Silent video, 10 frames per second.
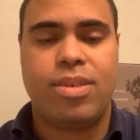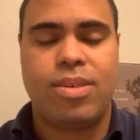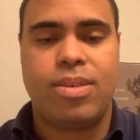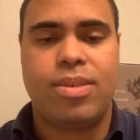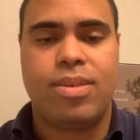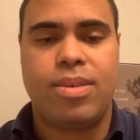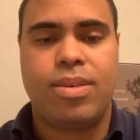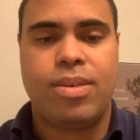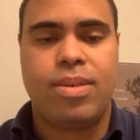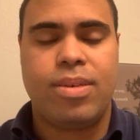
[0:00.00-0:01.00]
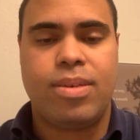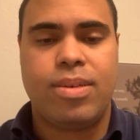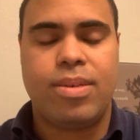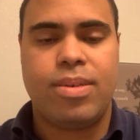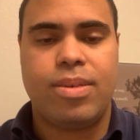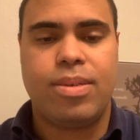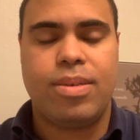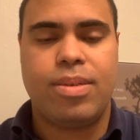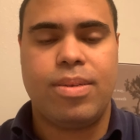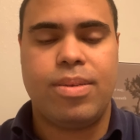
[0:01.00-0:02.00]

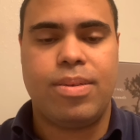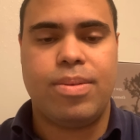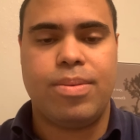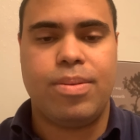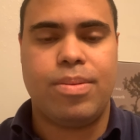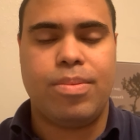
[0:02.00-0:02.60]
[no speech]